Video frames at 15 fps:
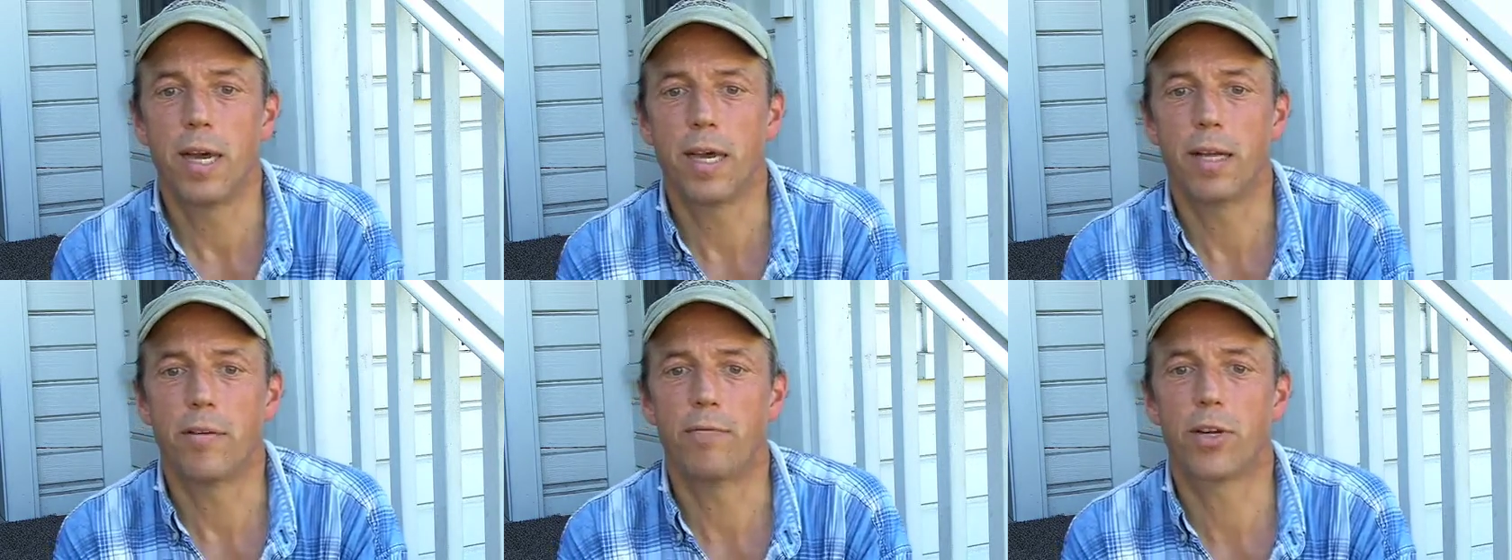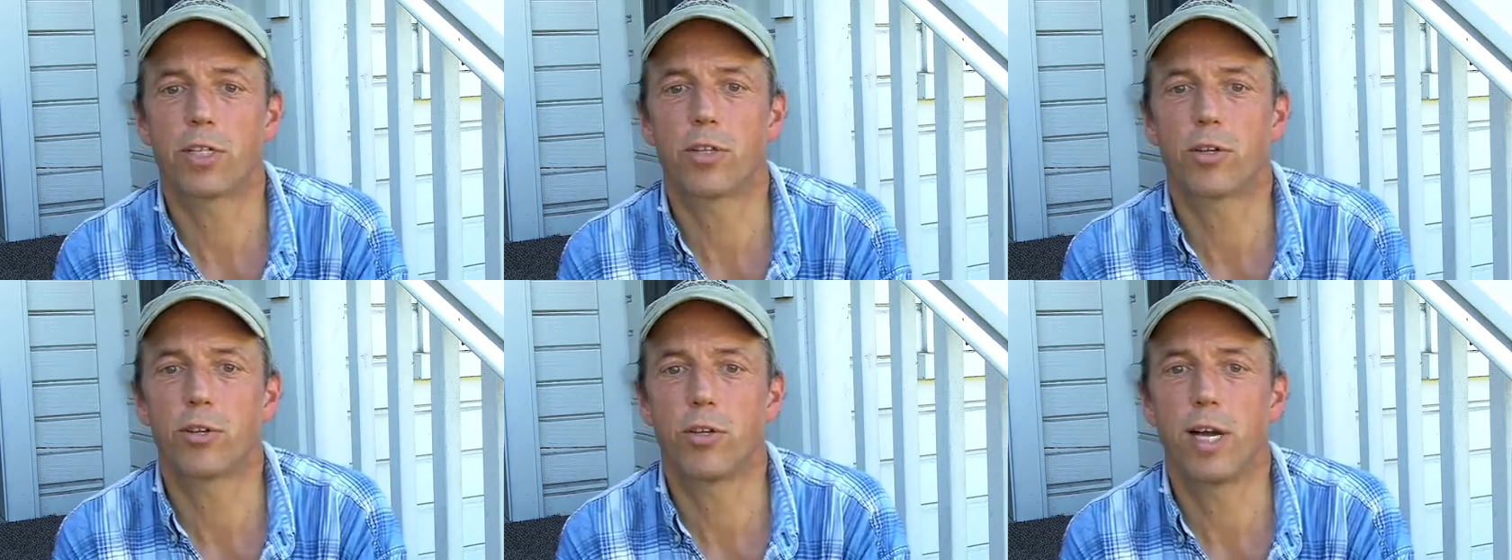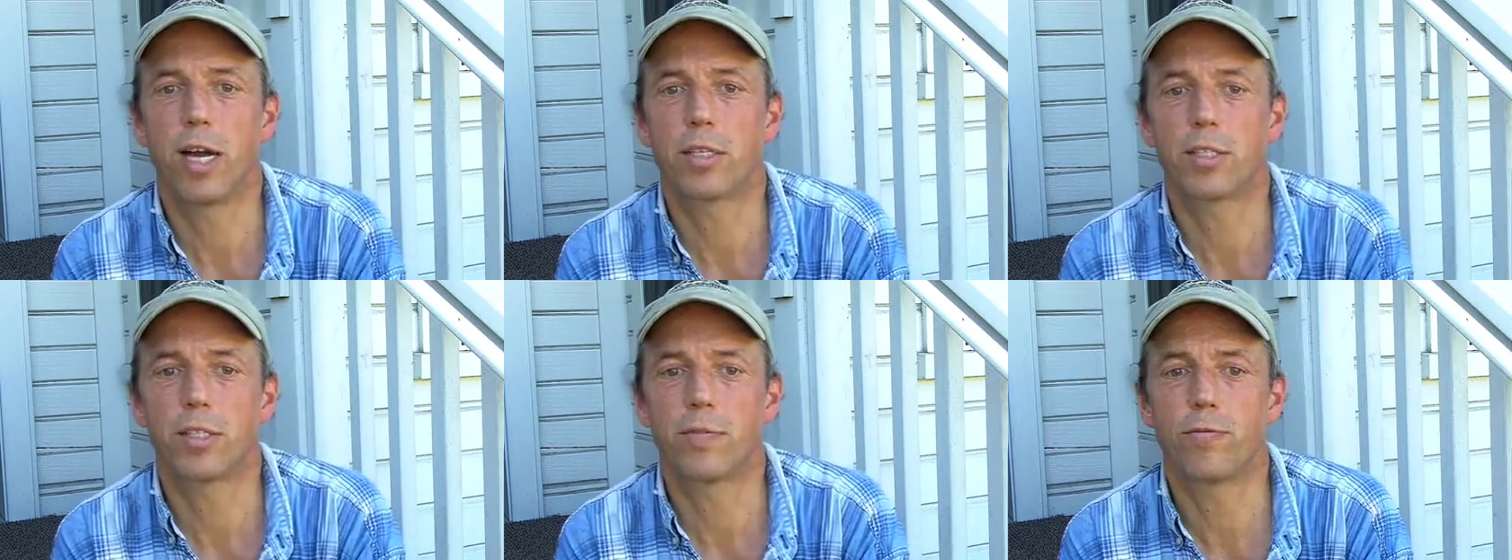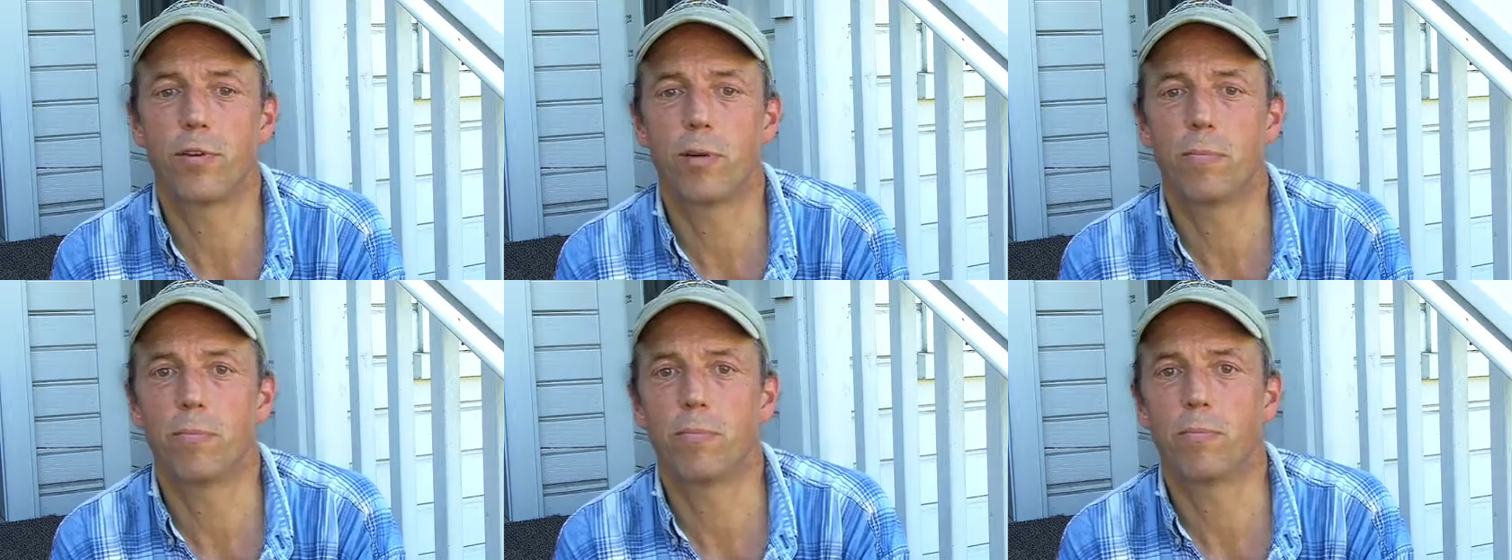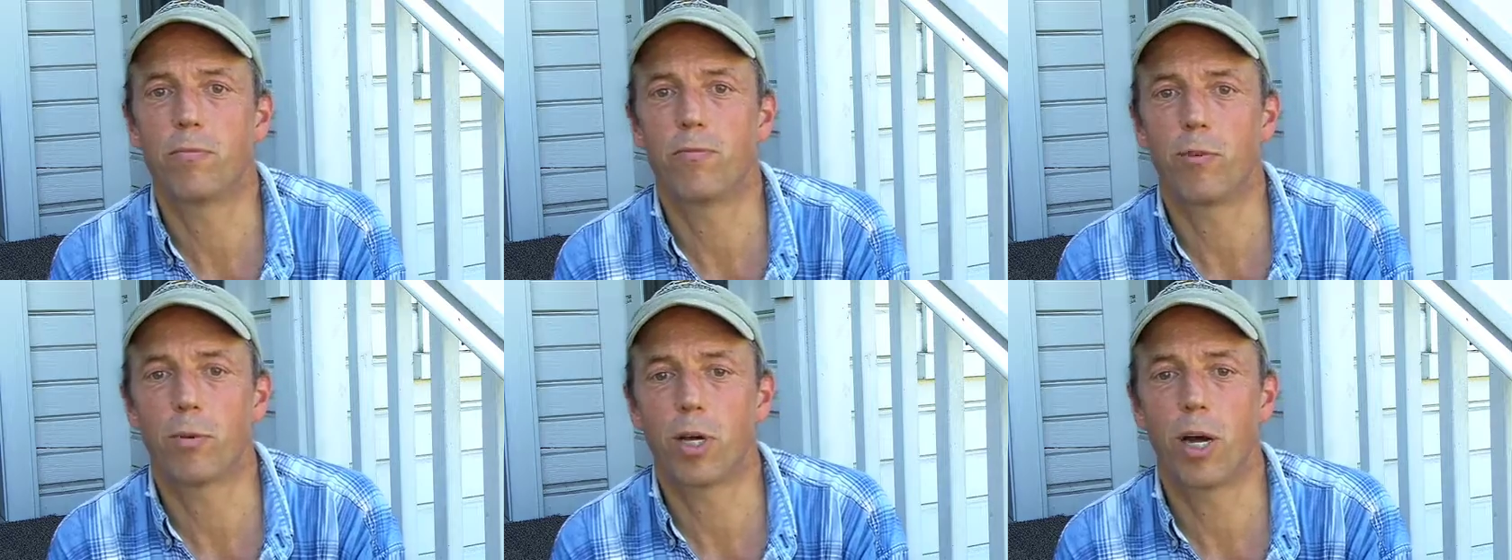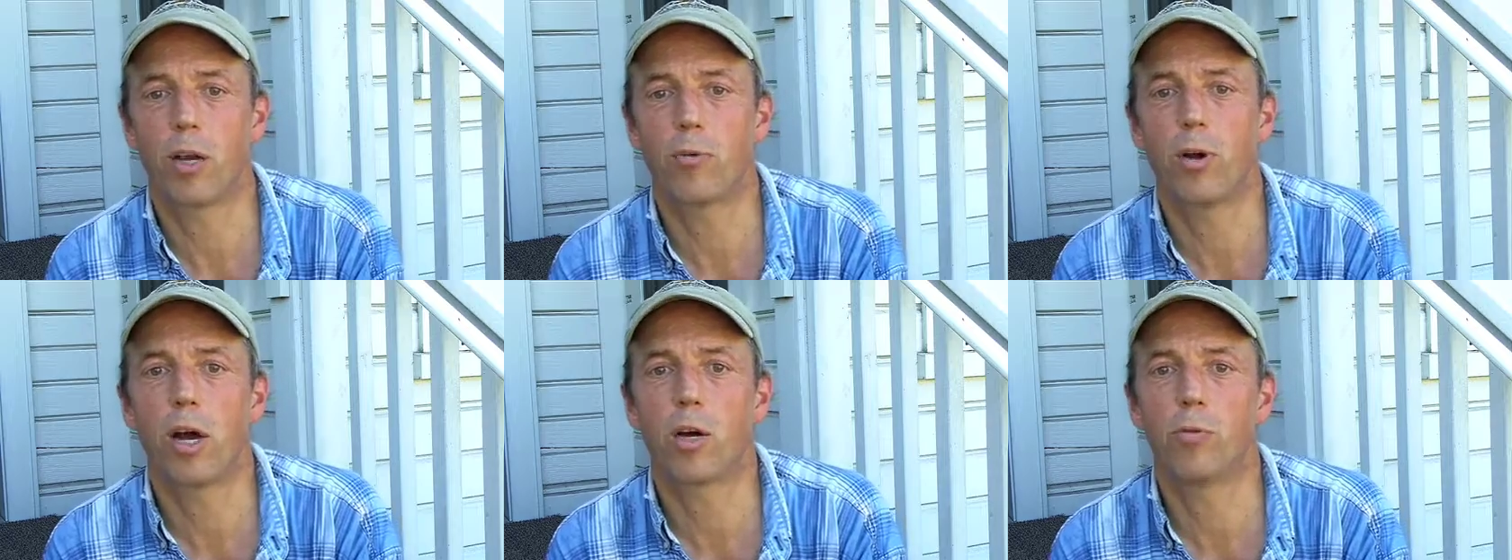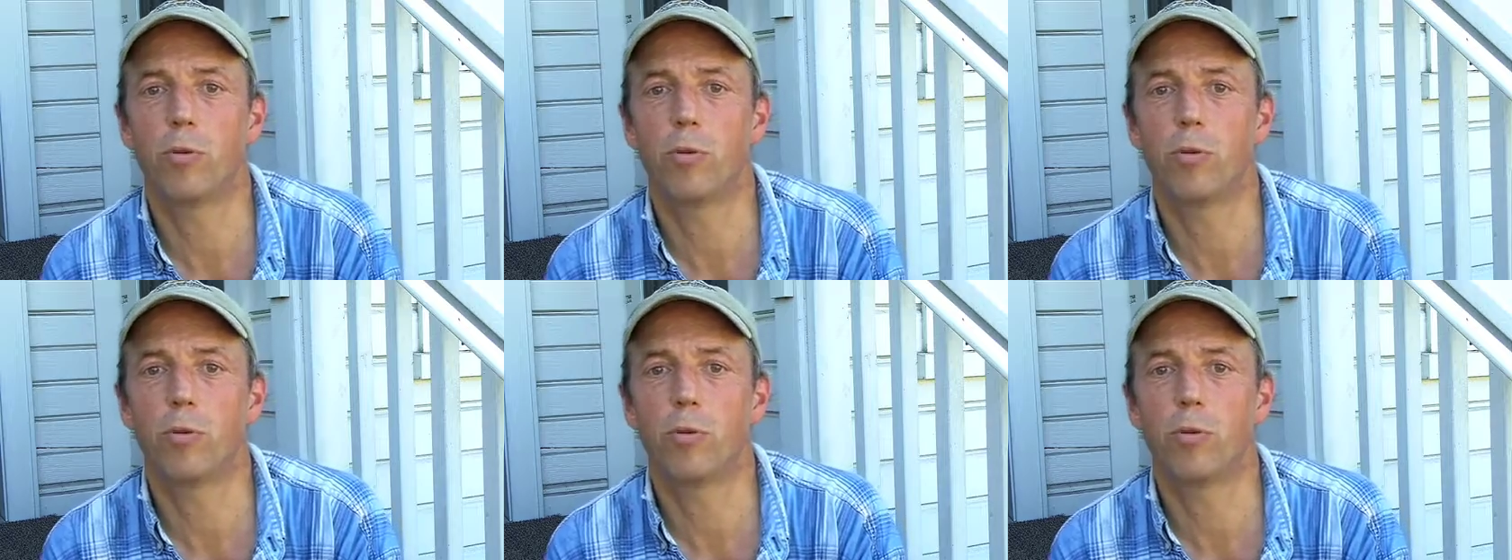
and Victor Creazzi from, from Colorado.